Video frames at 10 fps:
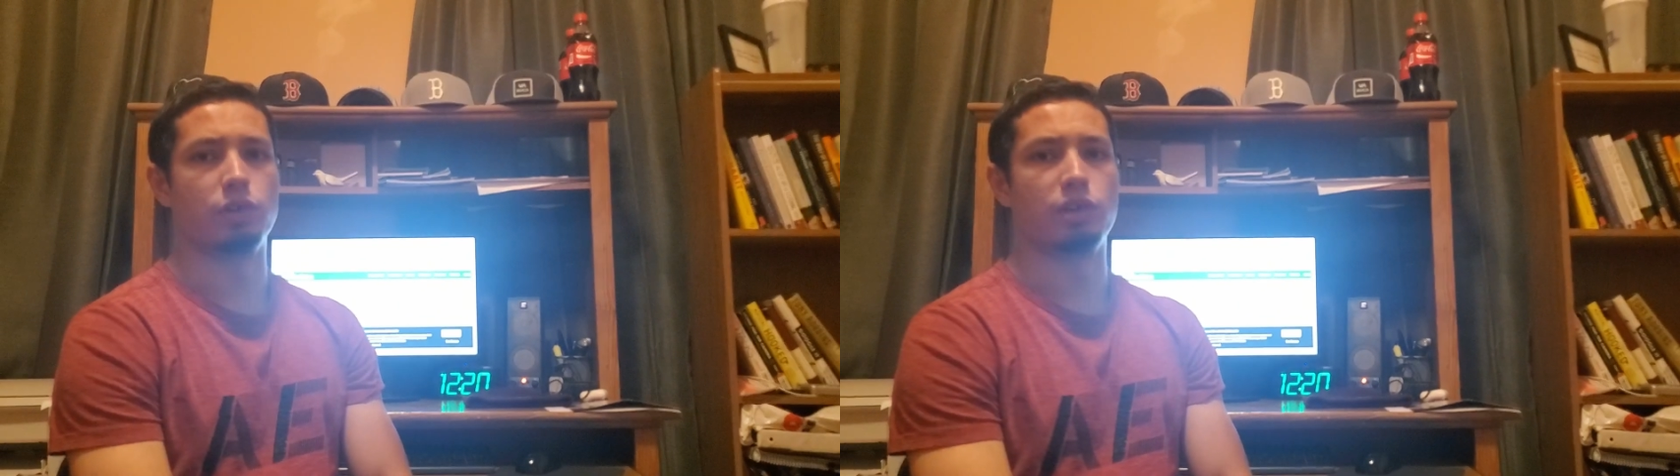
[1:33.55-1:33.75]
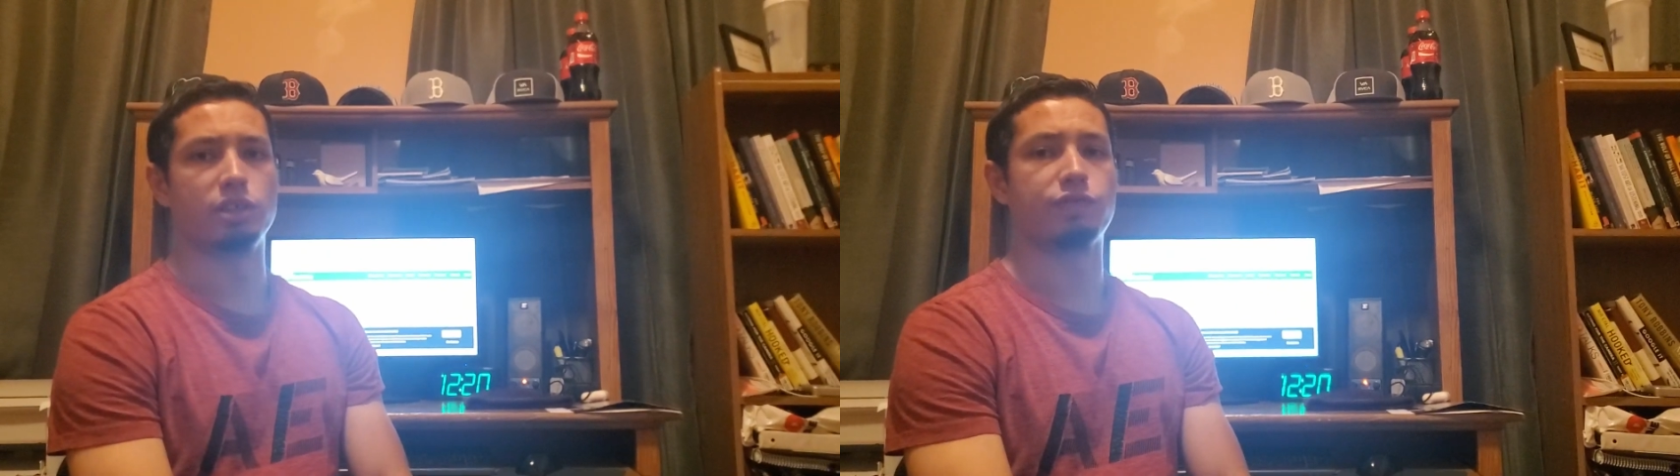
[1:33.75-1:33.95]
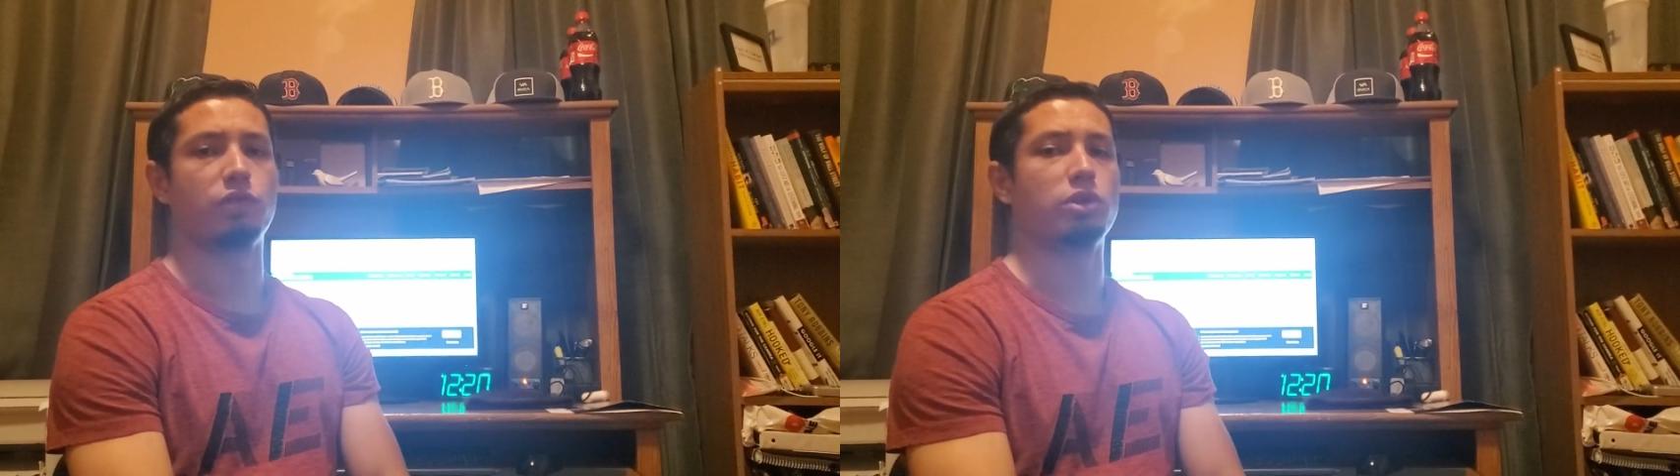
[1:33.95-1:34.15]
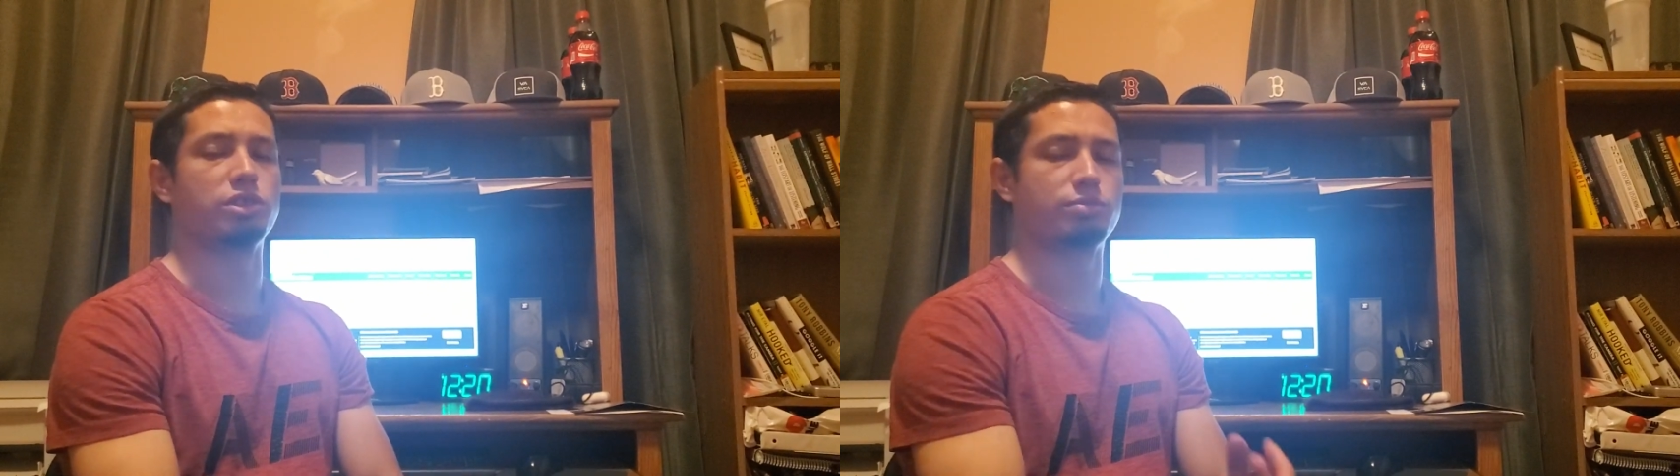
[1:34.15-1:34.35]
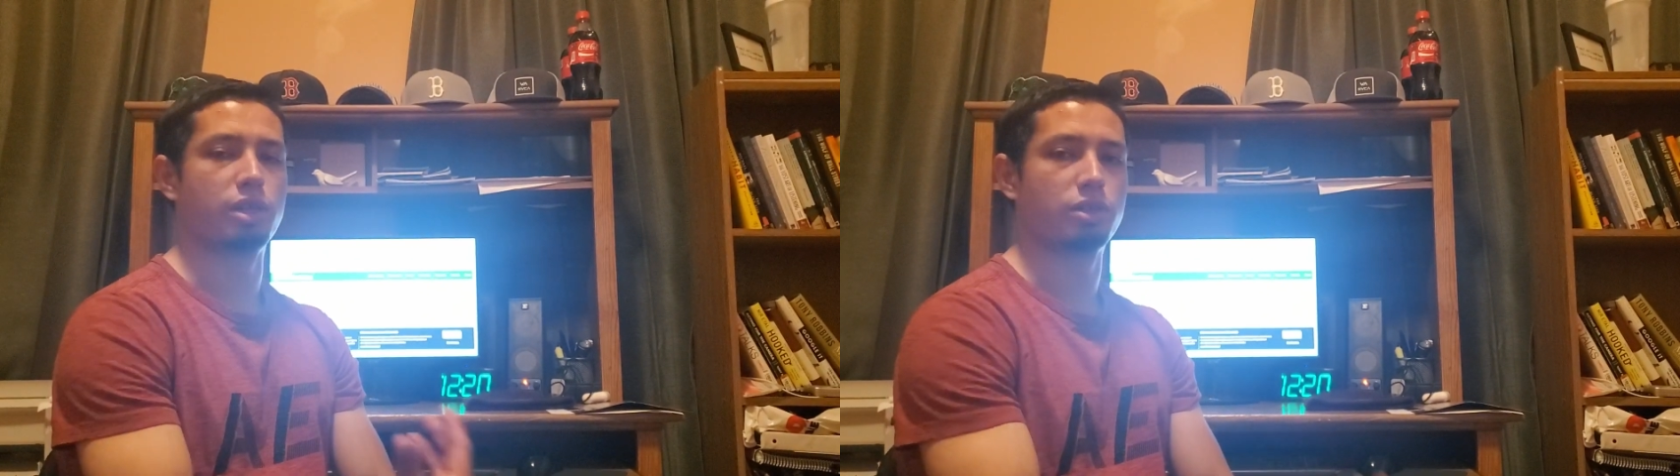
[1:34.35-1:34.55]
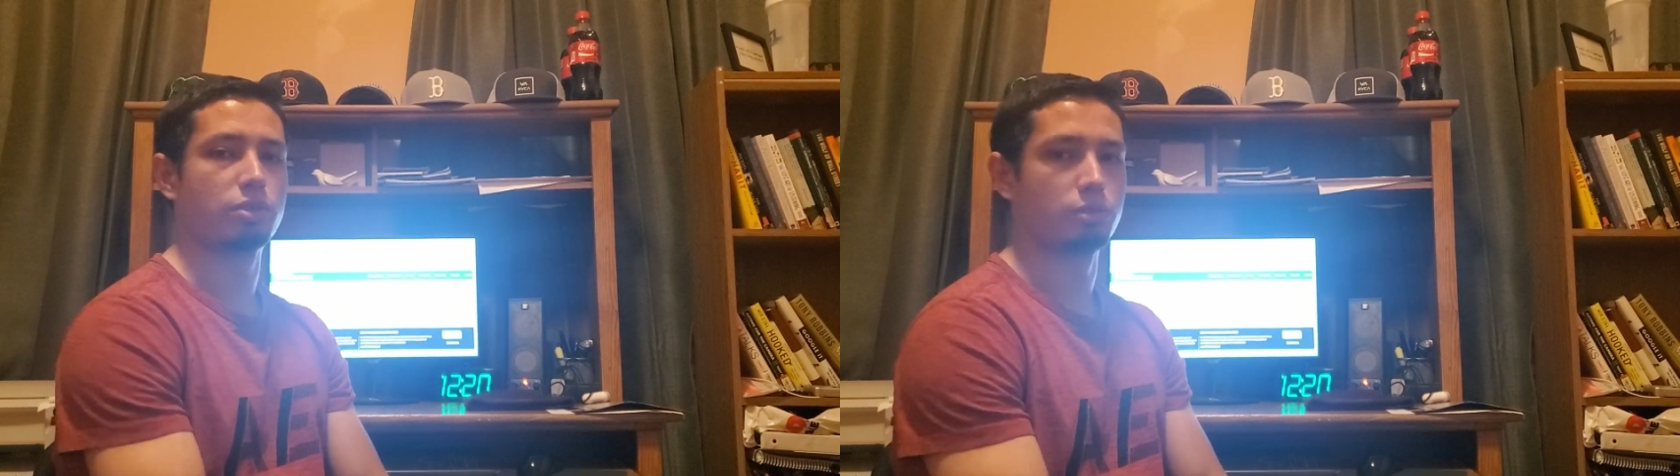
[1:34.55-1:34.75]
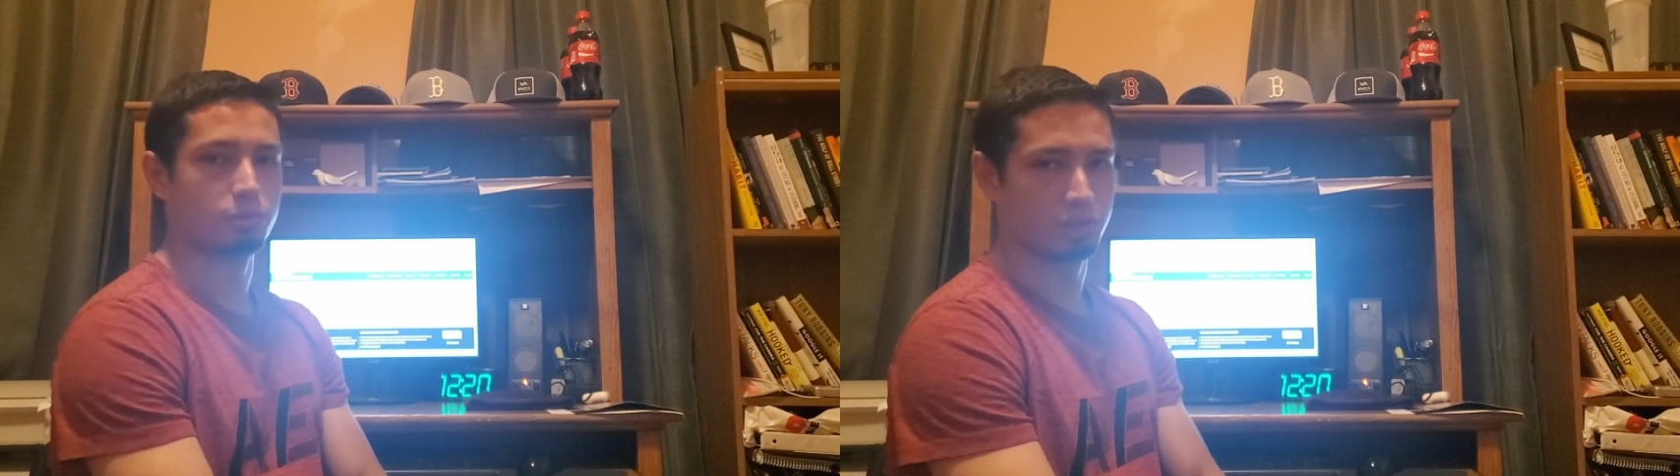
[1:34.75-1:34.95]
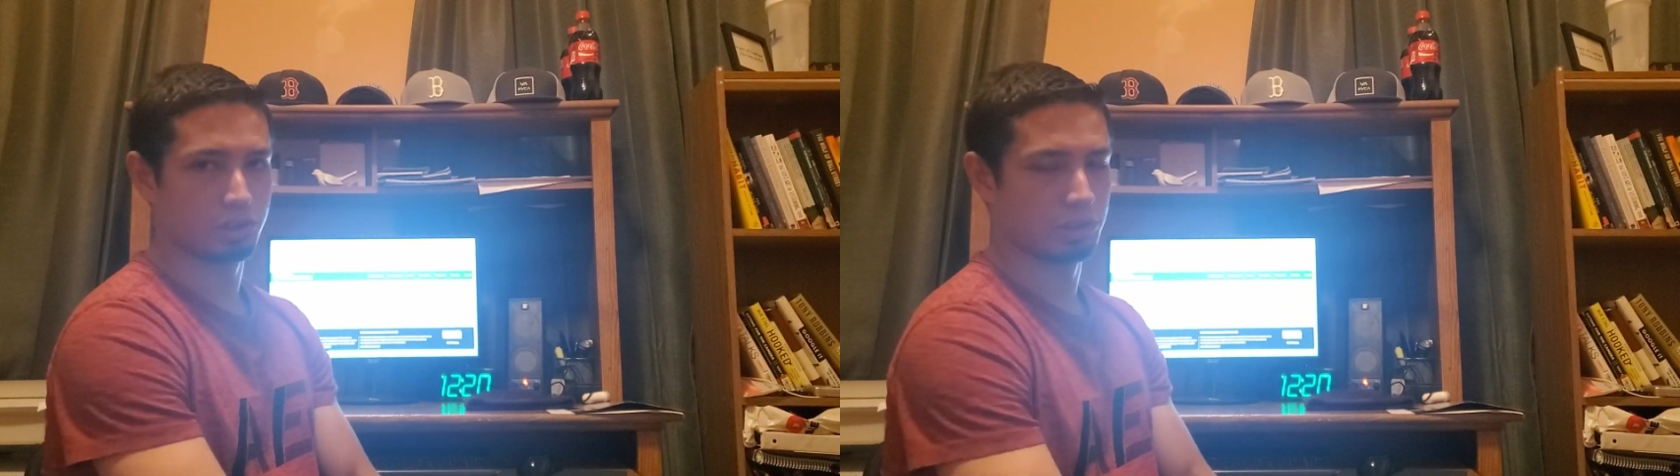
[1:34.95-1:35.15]
as far as medical
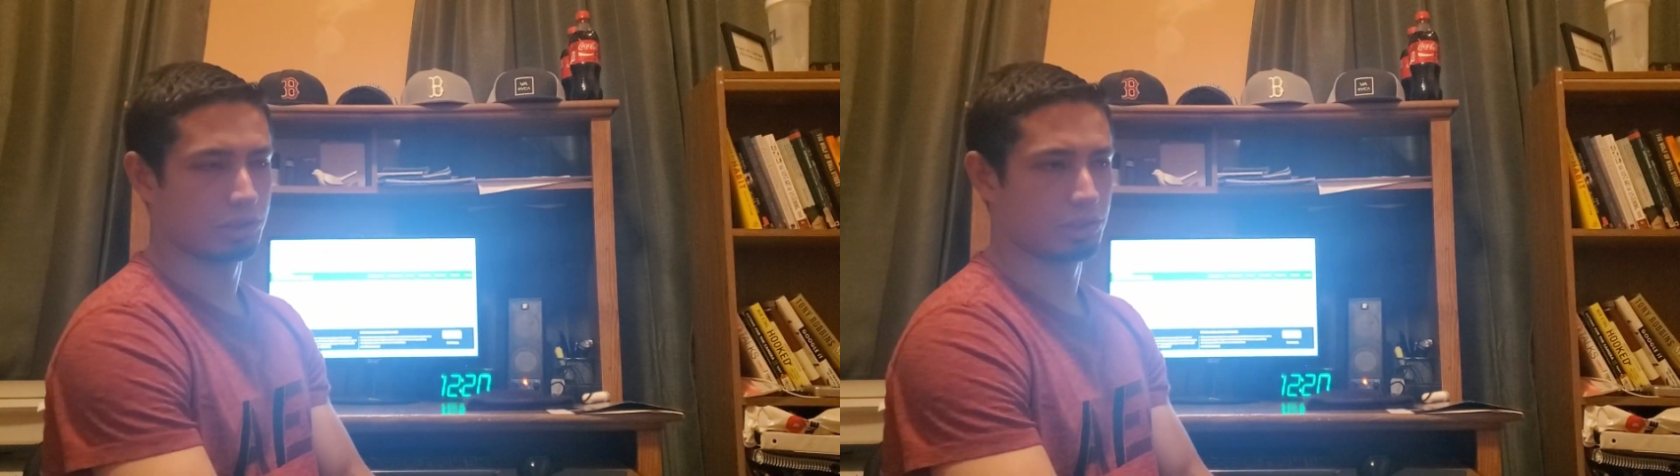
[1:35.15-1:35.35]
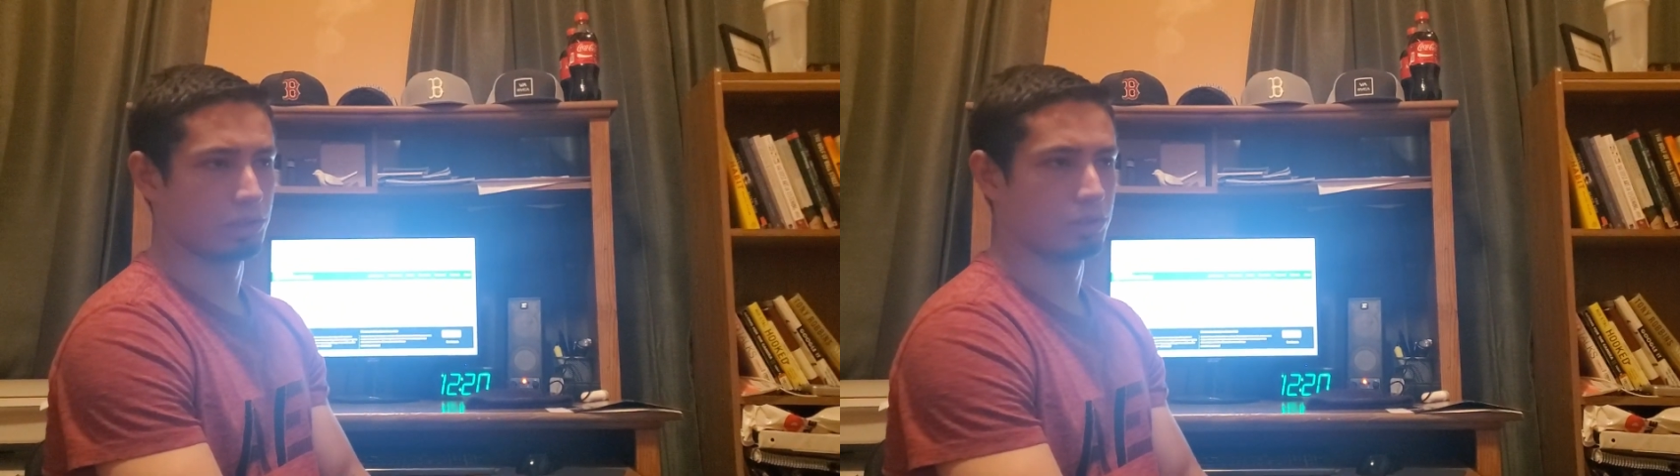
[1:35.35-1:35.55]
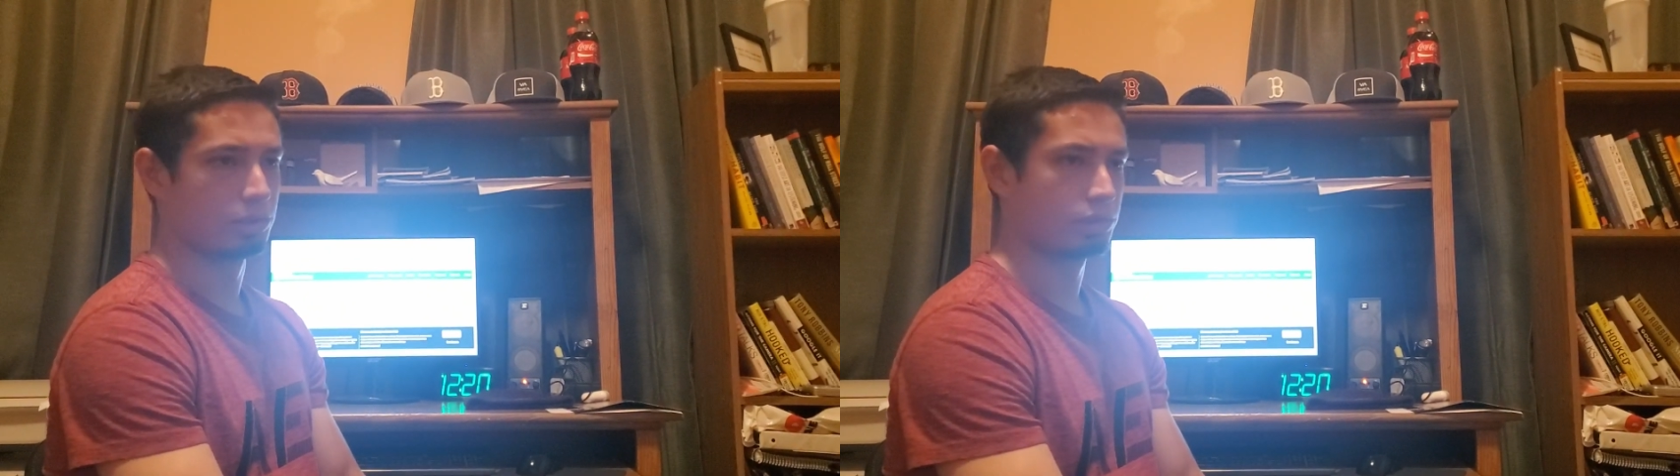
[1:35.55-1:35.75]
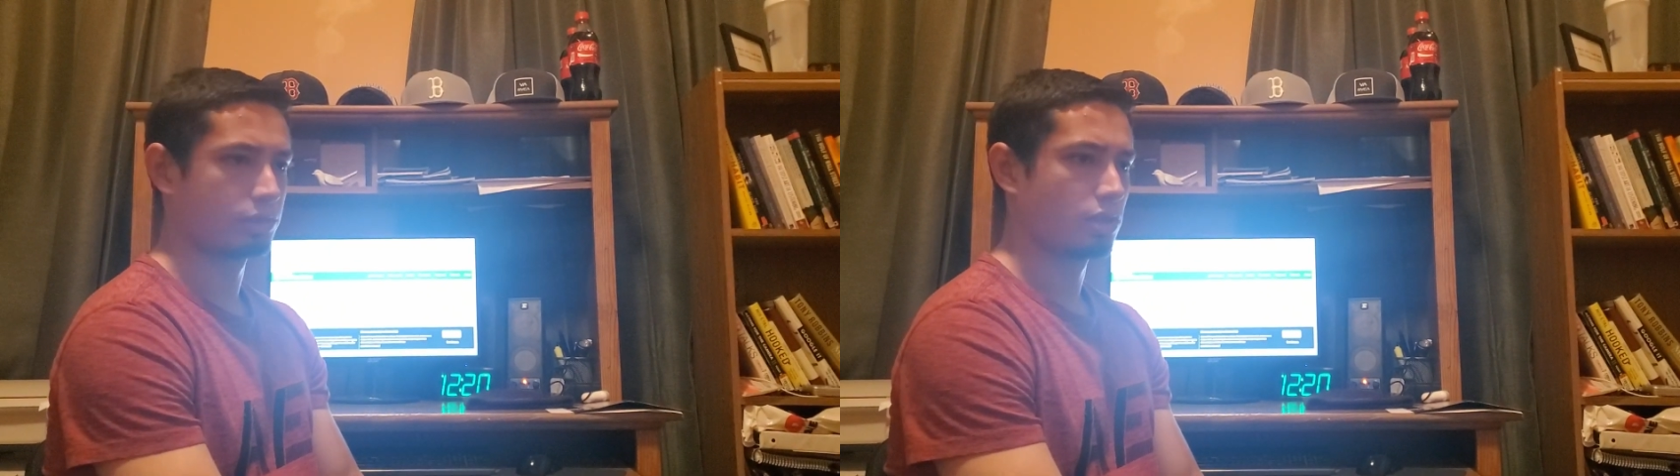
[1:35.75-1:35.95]
research goes.